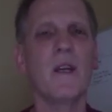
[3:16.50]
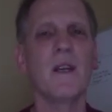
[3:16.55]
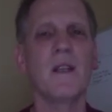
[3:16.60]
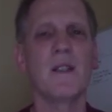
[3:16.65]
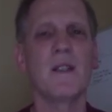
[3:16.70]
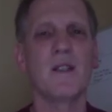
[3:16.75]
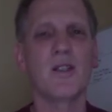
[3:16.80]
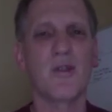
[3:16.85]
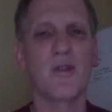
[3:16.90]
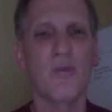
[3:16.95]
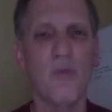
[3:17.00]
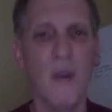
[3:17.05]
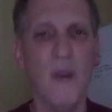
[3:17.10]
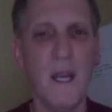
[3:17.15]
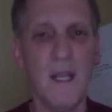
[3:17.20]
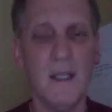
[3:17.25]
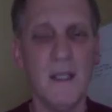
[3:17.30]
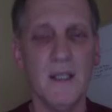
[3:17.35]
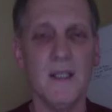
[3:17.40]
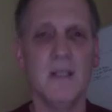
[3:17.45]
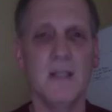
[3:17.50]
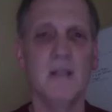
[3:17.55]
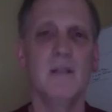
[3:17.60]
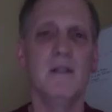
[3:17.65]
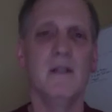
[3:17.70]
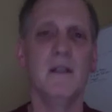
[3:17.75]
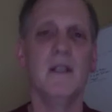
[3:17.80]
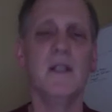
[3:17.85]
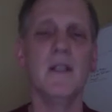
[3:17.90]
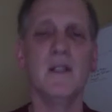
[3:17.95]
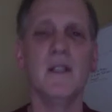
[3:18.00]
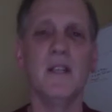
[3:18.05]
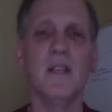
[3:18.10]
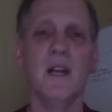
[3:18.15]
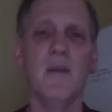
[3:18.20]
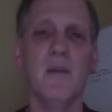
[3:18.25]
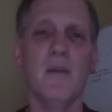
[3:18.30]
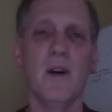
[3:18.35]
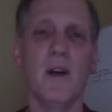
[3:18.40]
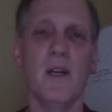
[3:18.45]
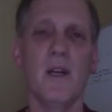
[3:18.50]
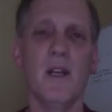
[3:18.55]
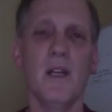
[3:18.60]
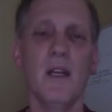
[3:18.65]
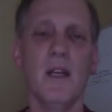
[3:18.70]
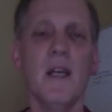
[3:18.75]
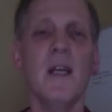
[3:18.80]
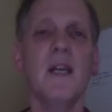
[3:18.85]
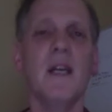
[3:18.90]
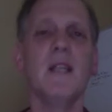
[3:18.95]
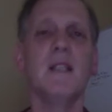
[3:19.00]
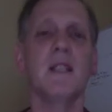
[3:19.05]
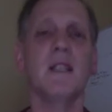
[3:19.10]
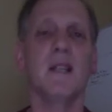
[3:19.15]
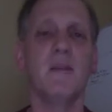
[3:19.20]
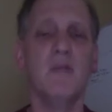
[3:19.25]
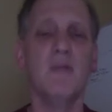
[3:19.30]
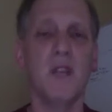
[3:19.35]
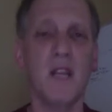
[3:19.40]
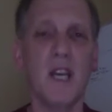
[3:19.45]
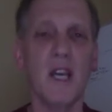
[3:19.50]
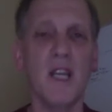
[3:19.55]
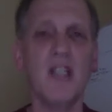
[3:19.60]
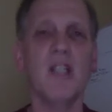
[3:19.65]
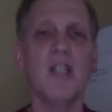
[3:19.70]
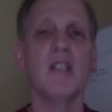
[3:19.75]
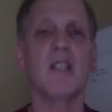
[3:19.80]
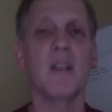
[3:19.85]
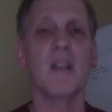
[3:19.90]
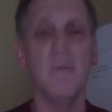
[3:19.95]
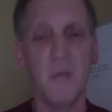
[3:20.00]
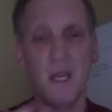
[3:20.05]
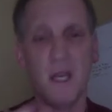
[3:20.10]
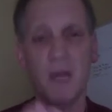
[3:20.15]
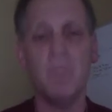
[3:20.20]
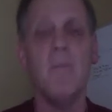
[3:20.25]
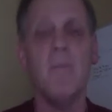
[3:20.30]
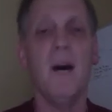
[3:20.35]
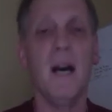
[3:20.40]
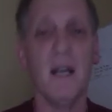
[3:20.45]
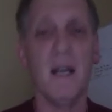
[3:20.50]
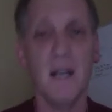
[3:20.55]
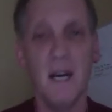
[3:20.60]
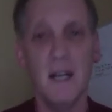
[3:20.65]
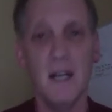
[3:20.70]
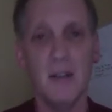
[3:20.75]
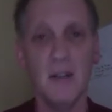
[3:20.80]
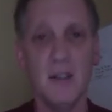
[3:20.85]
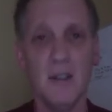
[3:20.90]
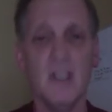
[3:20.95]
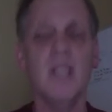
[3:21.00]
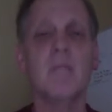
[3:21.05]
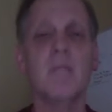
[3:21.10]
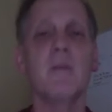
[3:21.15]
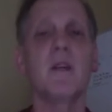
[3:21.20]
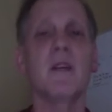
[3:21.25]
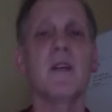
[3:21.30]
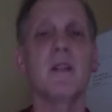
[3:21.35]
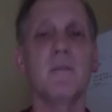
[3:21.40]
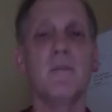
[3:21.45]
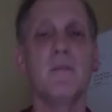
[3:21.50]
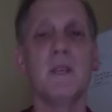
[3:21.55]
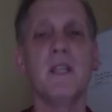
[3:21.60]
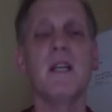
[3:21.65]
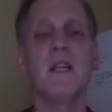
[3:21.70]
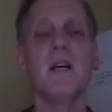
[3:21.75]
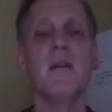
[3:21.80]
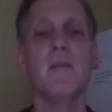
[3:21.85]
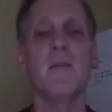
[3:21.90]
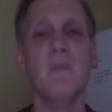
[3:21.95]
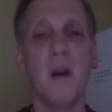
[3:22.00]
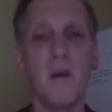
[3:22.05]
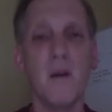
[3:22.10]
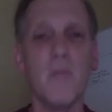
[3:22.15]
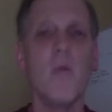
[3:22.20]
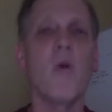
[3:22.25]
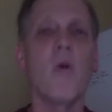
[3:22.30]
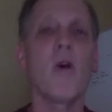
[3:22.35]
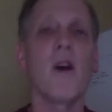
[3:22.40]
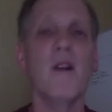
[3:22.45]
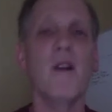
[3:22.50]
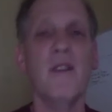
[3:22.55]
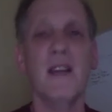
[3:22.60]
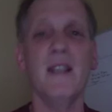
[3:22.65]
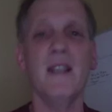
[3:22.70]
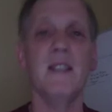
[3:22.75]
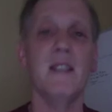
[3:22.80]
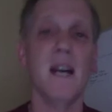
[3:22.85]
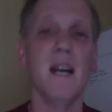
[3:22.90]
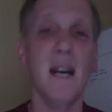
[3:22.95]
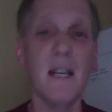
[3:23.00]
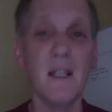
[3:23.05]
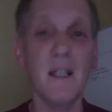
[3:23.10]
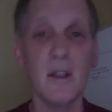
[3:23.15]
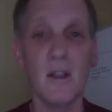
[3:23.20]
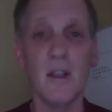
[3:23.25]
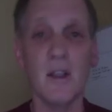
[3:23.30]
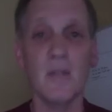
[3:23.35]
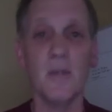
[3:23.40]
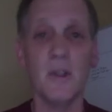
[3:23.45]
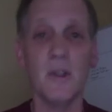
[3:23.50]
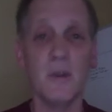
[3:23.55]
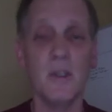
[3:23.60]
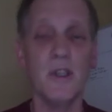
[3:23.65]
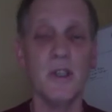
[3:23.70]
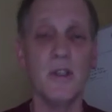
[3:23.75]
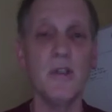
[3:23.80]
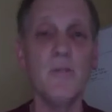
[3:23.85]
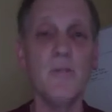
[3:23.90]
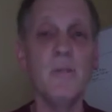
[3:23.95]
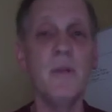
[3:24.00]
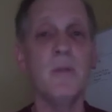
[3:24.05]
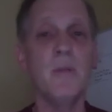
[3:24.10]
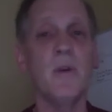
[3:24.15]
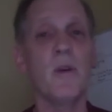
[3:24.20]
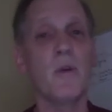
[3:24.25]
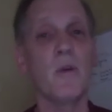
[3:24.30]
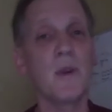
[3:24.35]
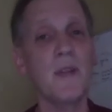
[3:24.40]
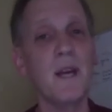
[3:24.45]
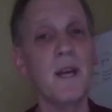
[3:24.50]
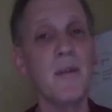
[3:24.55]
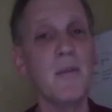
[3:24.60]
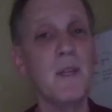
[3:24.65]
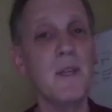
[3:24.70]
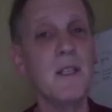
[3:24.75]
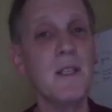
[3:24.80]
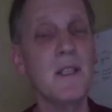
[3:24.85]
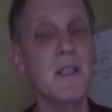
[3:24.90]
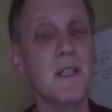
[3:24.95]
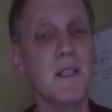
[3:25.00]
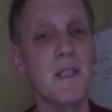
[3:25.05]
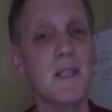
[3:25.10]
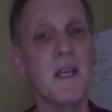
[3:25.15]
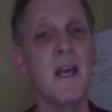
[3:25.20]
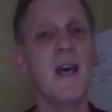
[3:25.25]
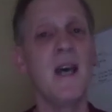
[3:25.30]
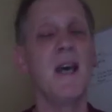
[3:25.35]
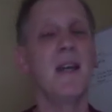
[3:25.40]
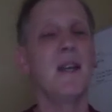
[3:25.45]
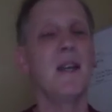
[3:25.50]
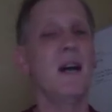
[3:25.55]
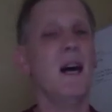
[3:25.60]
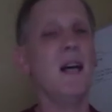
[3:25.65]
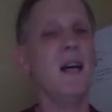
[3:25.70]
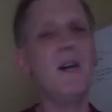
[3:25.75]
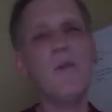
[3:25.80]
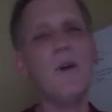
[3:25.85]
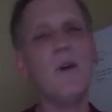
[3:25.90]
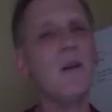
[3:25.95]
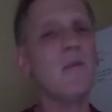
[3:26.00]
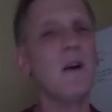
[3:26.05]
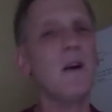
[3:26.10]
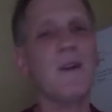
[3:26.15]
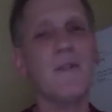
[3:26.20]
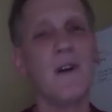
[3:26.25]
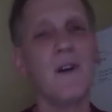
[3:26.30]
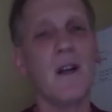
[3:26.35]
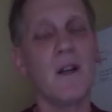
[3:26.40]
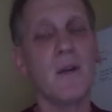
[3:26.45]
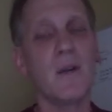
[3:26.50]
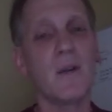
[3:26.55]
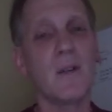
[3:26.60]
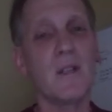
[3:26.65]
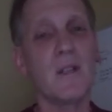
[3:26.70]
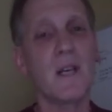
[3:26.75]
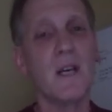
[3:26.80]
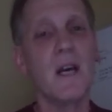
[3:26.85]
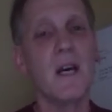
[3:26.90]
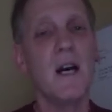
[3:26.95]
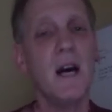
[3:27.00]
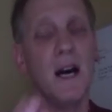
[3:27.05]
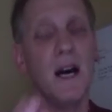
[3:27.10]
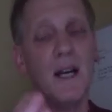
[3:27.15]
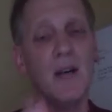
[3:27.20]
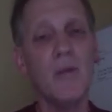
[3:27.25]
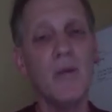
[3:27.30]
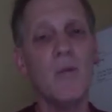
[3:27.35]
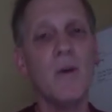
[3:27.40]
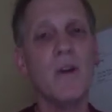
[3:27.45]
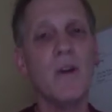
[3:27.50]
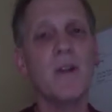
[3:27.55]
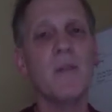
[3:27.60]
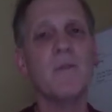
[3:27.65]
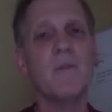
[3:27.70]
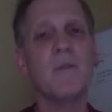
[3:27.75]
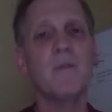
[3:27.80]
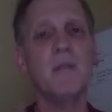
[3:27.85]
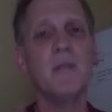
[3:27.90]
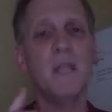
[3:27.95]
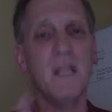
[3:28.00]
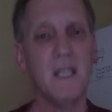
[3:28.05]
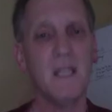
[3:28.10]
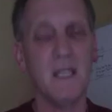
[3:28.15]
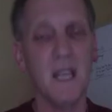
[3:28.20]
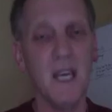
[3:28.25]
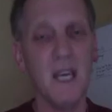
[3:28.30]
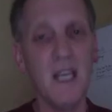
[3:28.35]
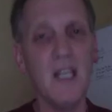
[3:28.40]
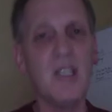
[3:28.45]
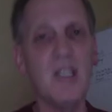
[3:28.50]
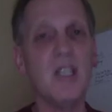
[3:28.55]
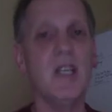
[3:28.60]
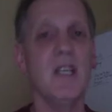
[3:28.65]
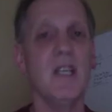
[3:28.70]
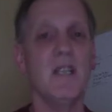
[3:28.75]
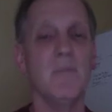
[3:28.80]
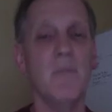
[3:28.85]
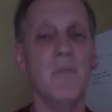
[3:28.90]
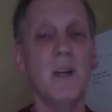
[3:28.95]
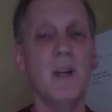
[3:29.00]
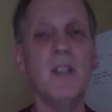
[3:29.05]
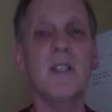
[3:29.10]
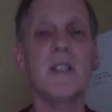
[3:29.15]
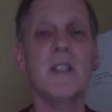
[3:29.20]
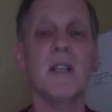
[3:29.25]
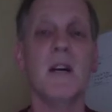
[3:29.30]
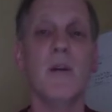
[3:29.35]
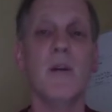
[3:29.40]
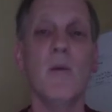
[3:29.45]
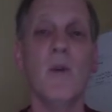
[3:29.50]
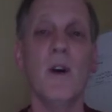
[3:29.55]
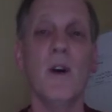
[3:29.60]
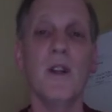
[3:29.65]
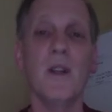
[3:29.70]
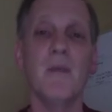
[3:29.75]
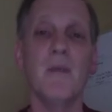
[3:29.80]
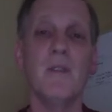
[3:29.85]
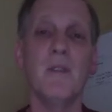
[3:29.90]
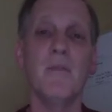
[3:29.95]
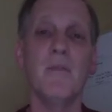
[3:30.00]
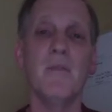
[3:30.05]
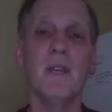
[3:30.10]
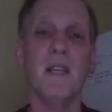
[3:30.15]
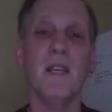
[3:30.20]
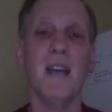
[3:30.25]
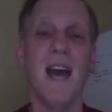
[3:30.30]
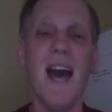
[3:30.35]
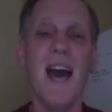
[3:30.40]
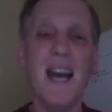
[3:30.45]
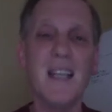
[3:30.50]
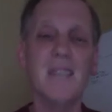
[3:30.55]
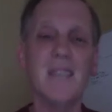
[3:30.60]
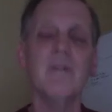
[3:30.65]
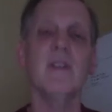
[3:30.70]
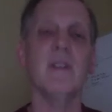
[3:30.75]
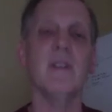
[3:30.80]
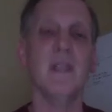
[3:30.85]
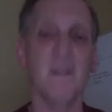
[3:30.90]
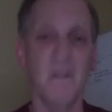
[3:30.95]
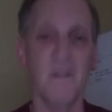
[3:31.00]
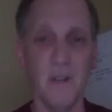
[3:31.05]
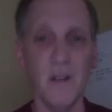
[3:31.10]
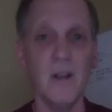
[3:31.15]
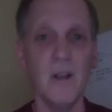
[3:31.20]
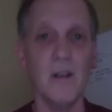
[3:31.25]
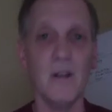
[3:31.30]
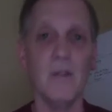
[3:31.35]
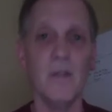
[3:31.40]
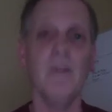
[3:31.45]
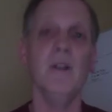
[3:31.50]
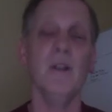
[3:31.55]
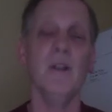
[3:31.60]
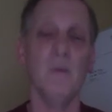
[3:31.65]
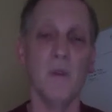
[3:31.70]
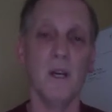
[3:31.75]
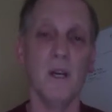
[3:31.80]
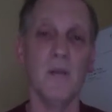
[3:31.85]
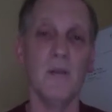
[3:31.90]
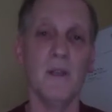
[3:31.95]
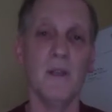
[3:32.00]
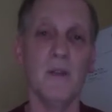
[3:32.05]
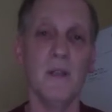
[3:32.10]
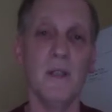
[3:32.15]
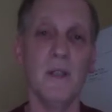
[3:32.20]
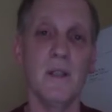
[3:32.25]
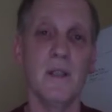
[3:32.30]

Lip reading: trend in internet marketing is that communication is going to become bilateral. It is going to become more of a dialogue between two people. And what that means is that I don't want my followers, I don't want them to be engaged as much as I want them to be actively involved in what I'm doing.